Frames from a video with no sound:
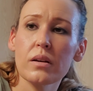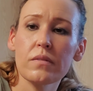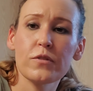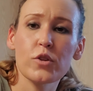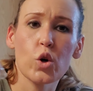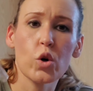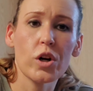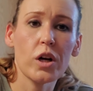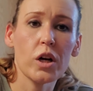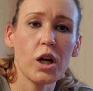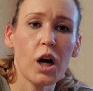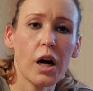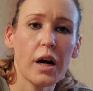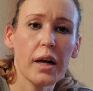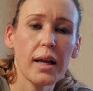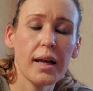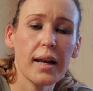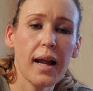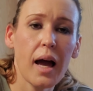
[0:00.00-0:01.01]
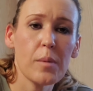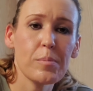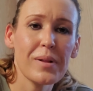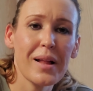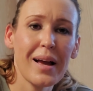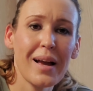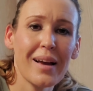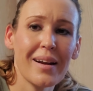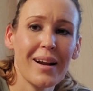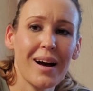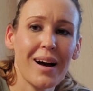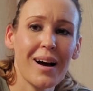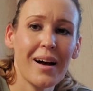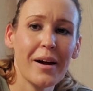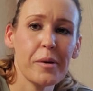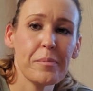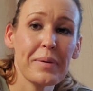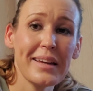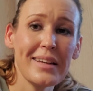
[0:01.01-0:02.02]
floral garden. I plan
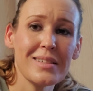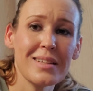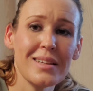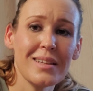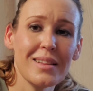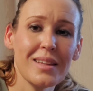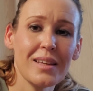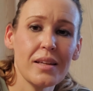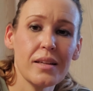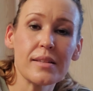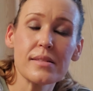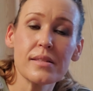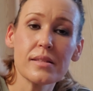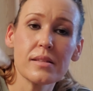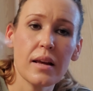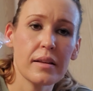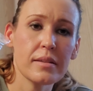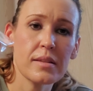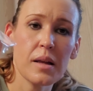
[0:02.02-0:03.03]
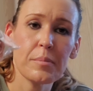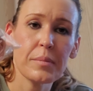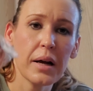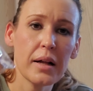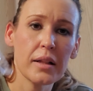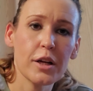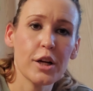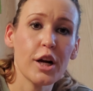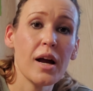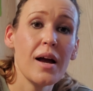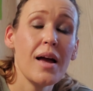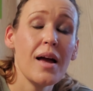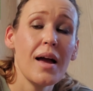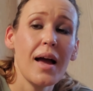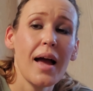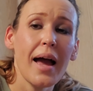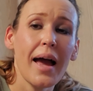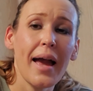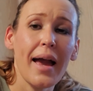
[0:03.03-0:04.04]
on painting these some color
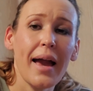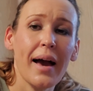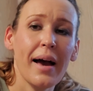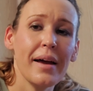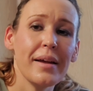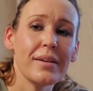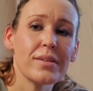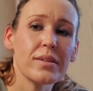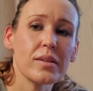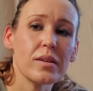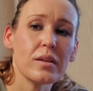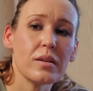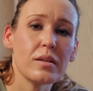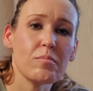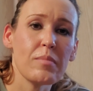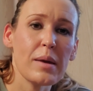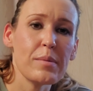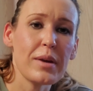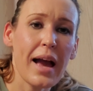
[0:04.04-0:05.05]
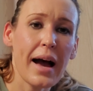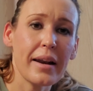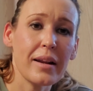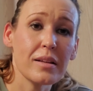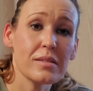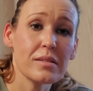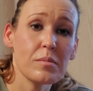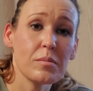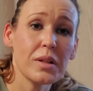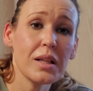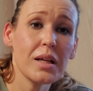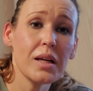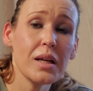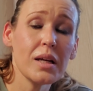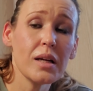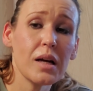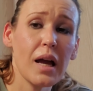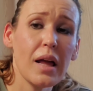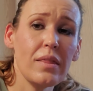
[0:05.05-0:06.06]
and maybe adding some
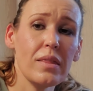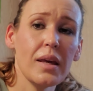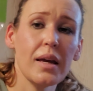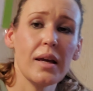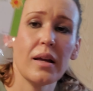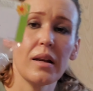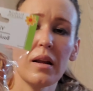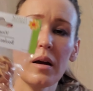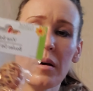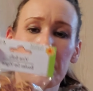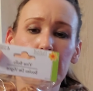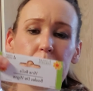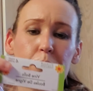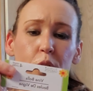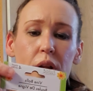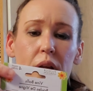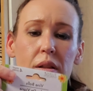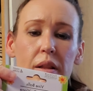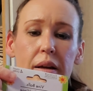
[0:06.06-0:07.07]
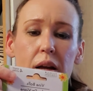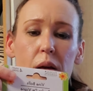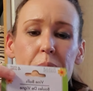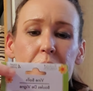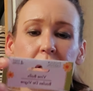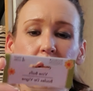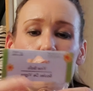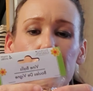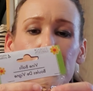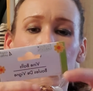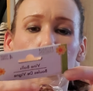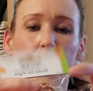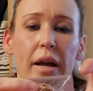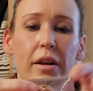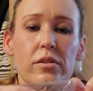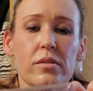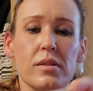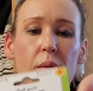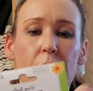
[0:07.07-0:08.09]
glitter and then putting like a piece of
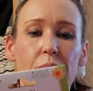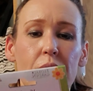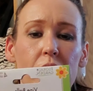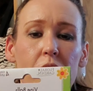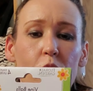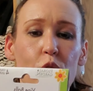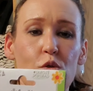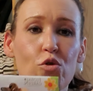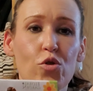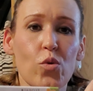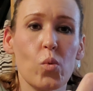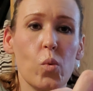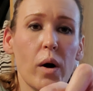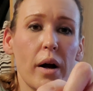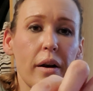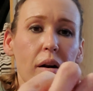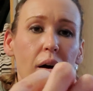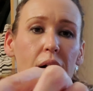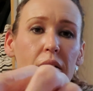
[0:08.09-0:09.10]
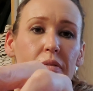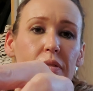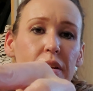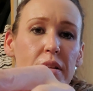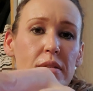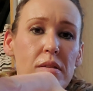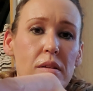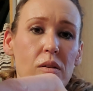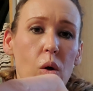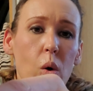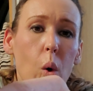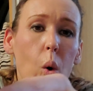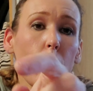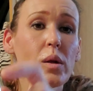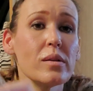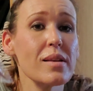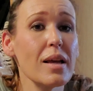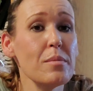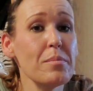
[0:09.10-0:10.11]
twine or something through one of these little
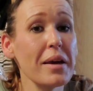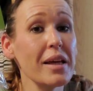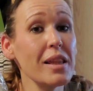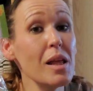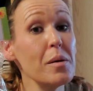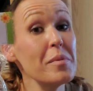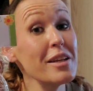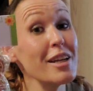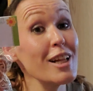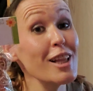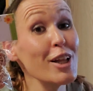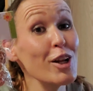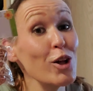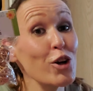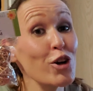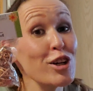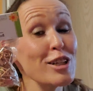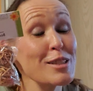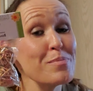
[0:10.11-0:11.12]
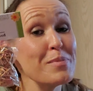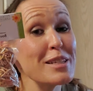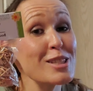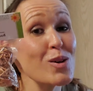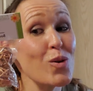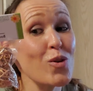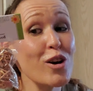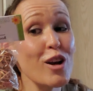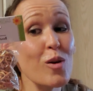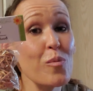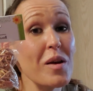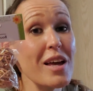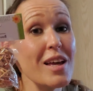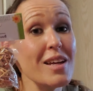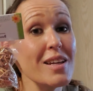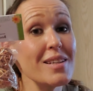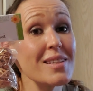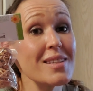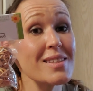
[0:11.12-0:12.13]
holes and making them into little Christmas
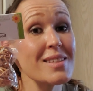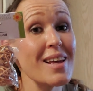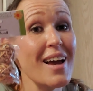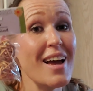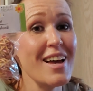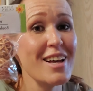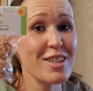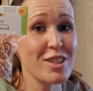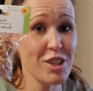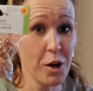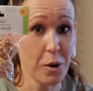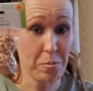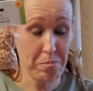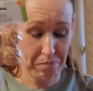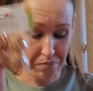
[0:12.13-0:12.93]
ornaments. So